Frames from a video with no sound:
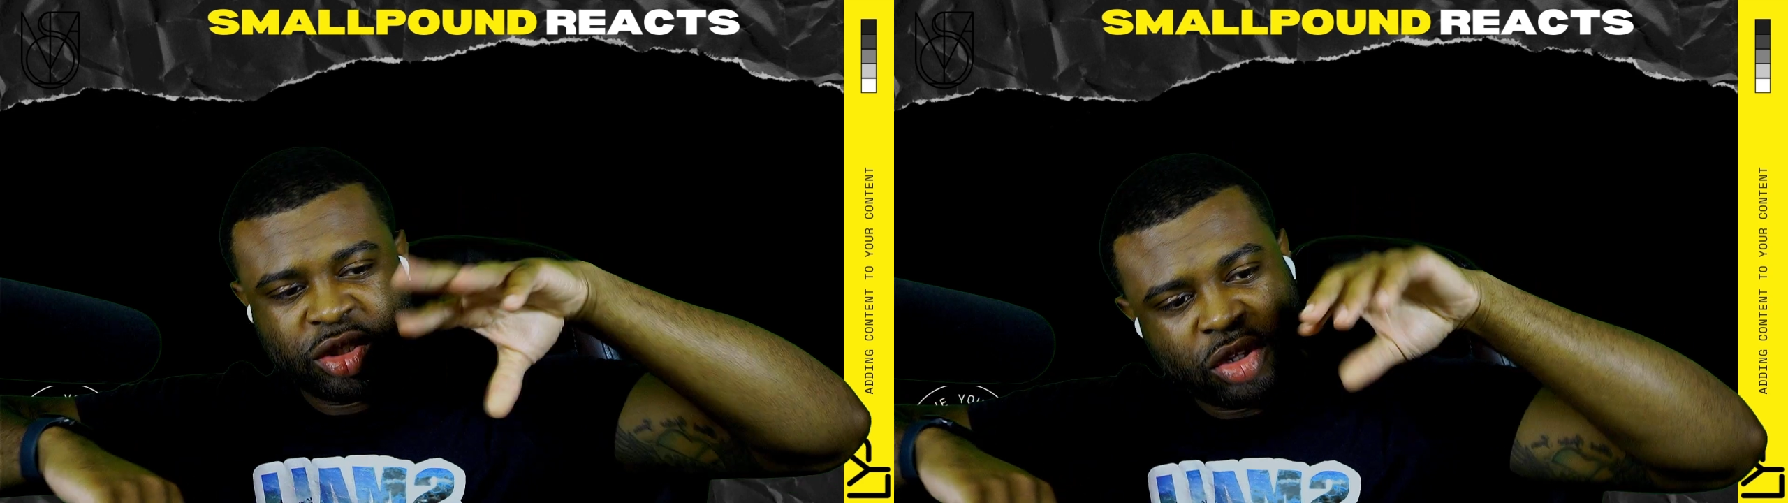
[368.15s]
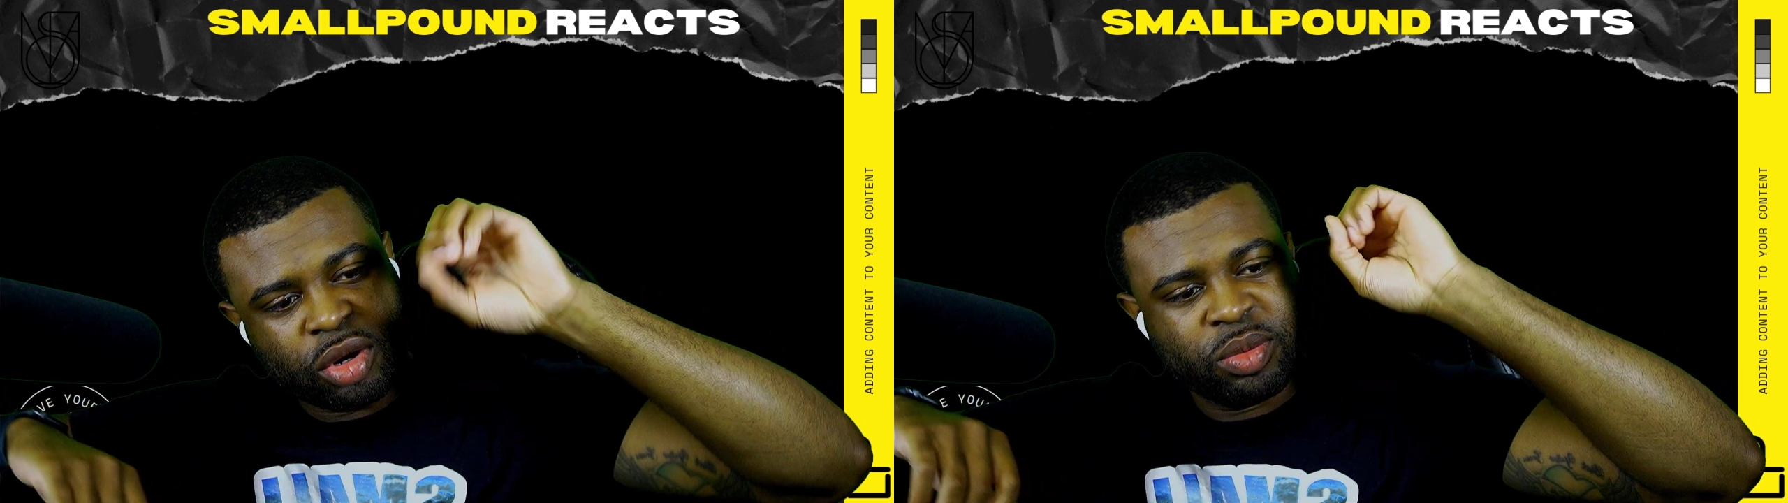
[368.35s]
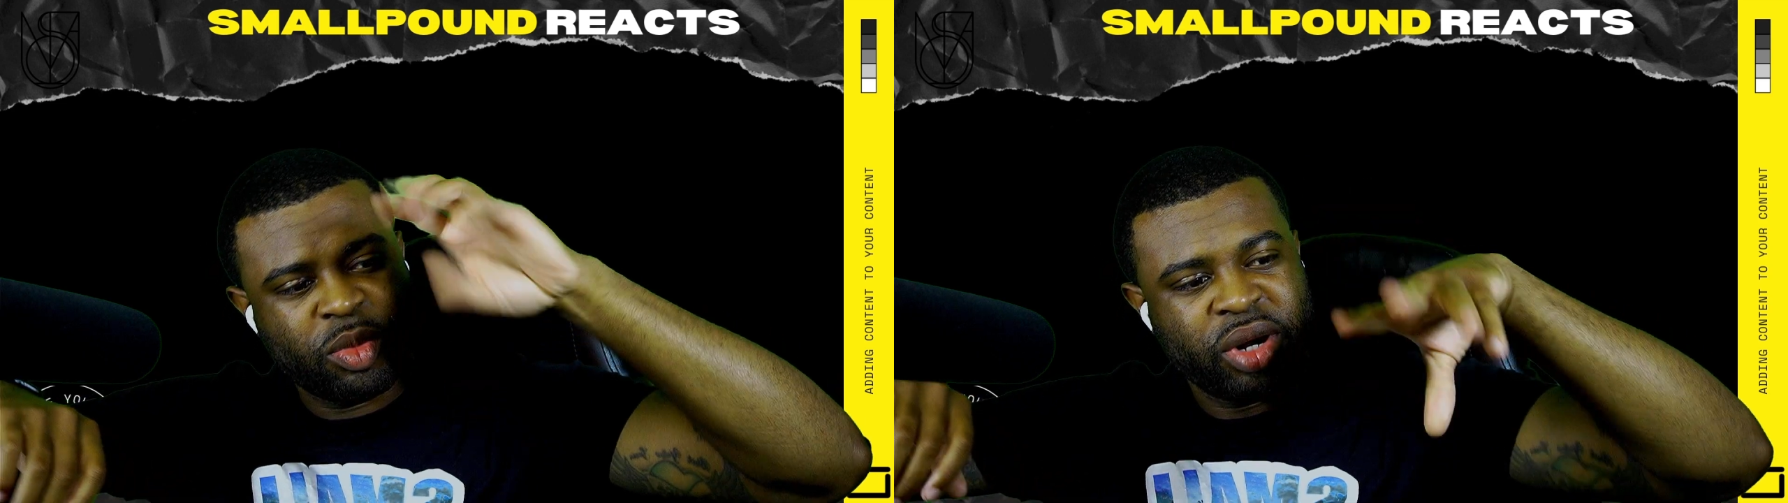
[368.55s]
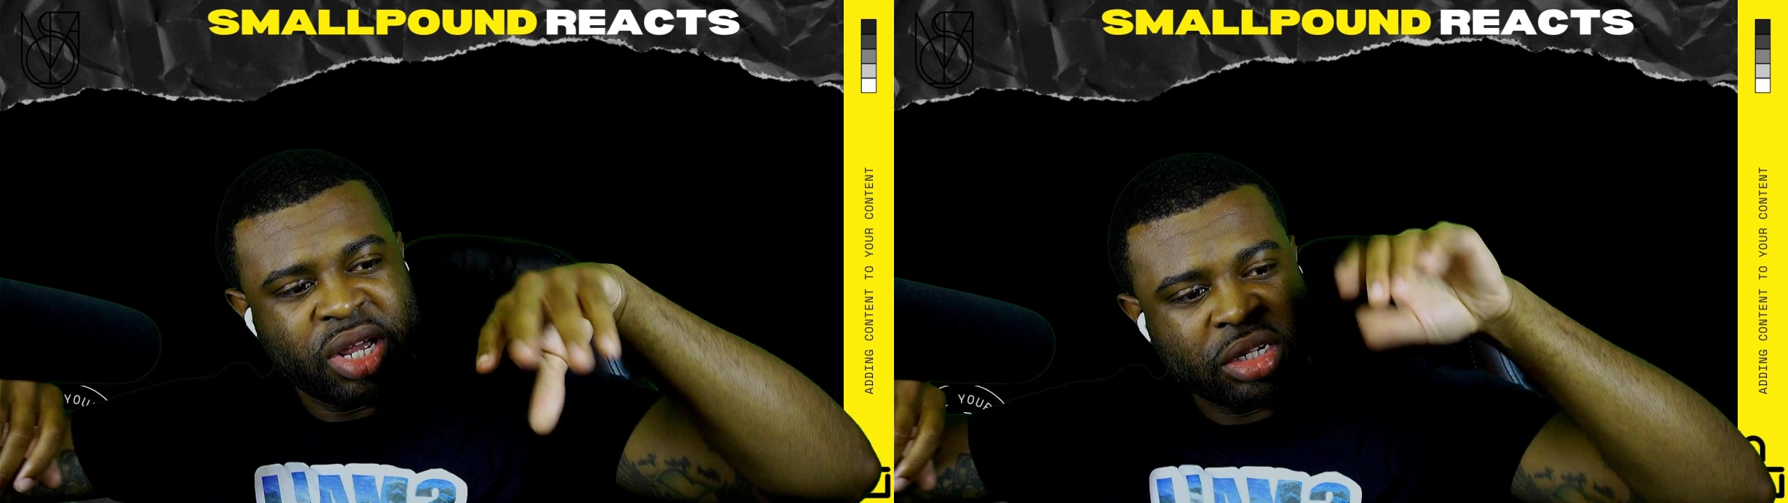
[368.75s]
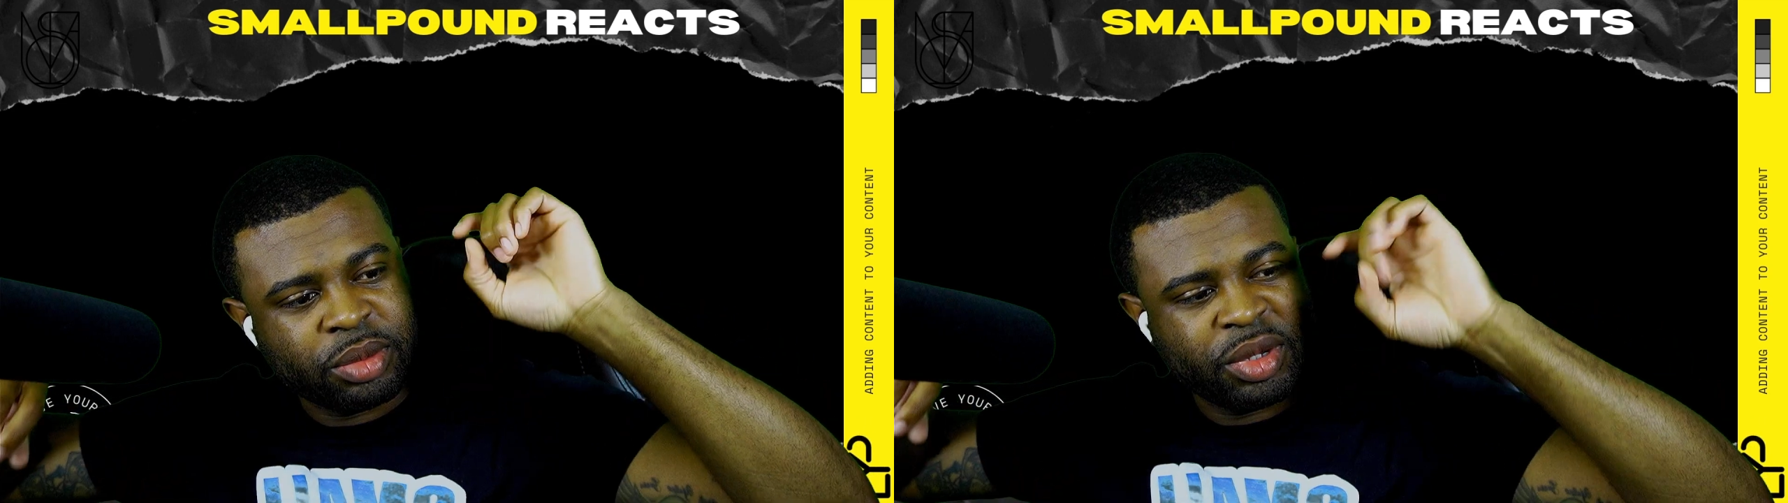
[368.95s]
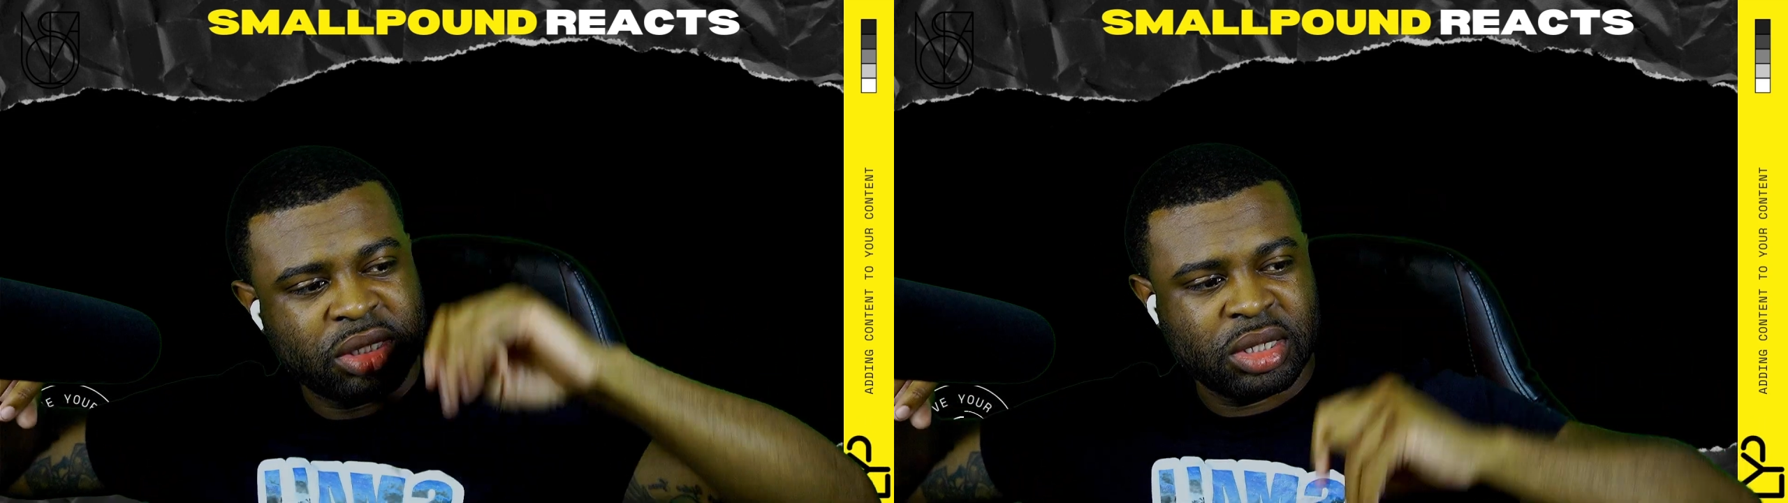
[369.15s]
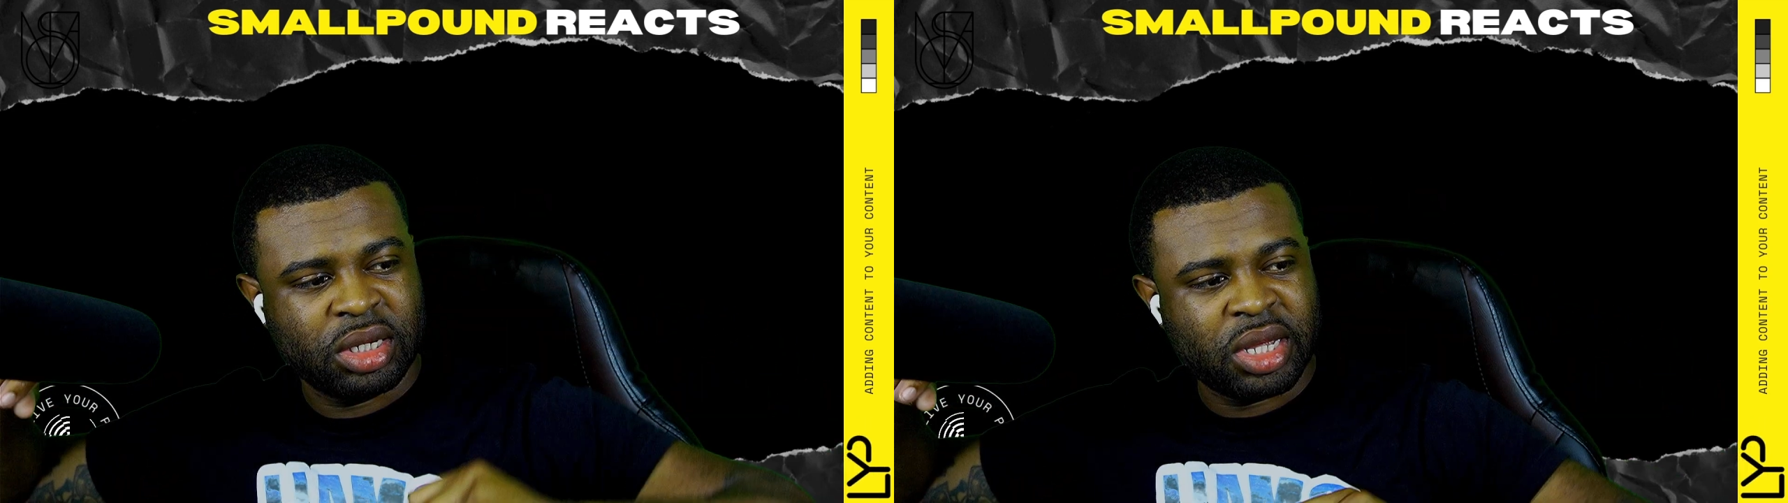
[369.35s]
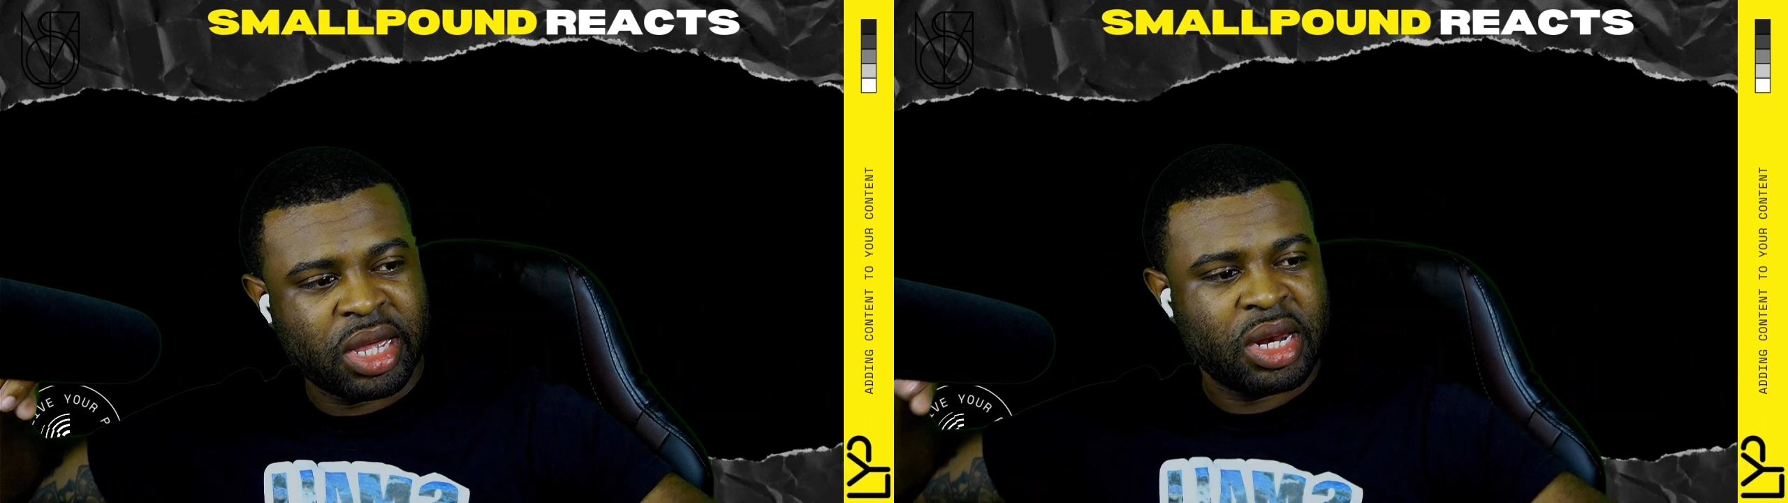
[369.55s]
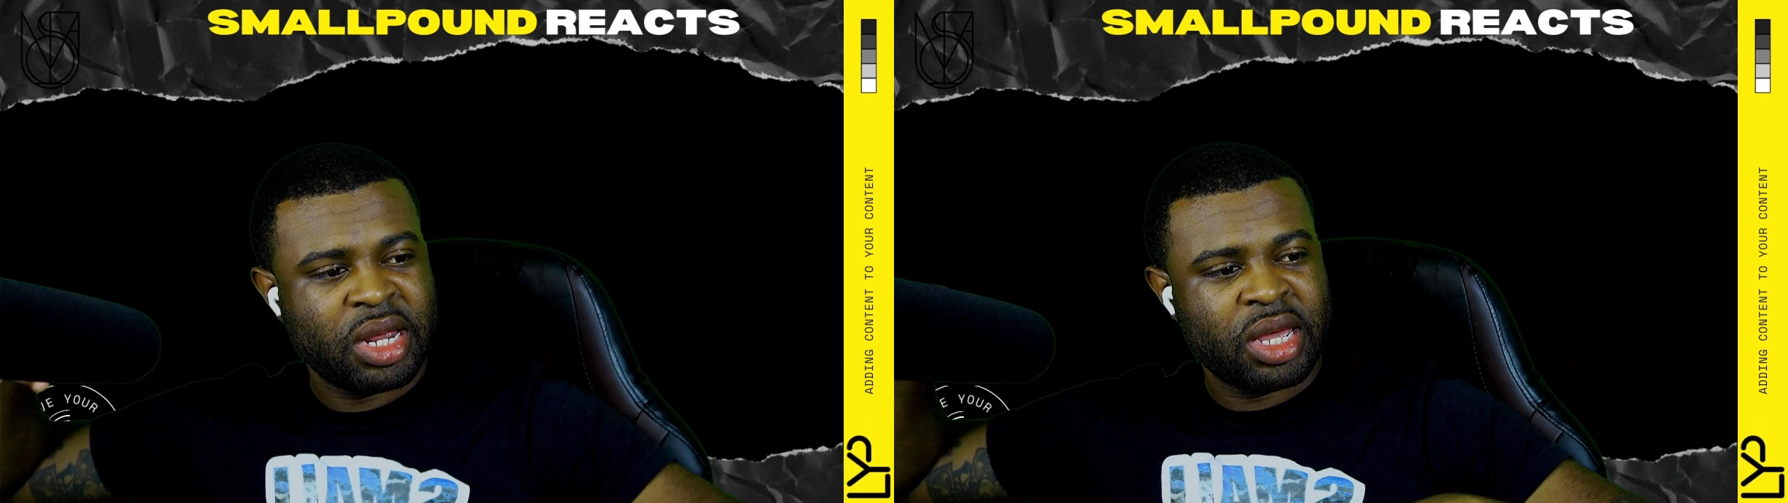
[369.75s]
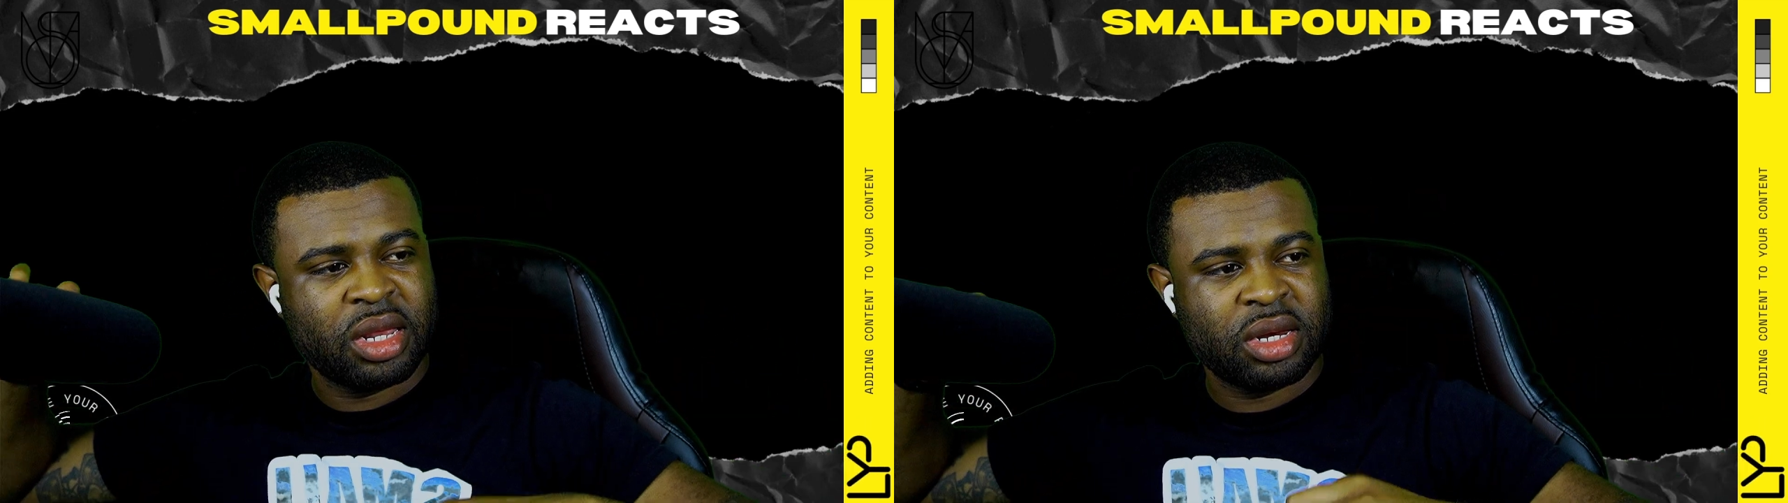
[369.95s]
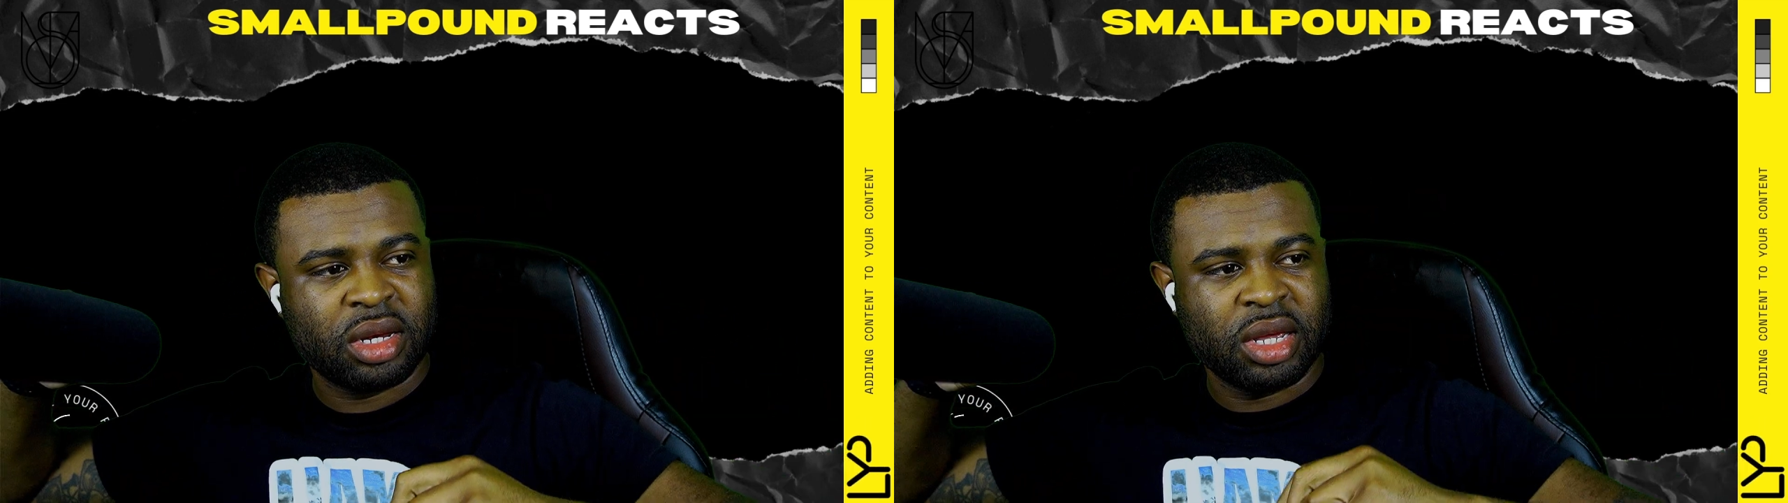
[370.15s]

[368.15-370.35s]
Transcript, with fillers: throwing more instruments in it, and then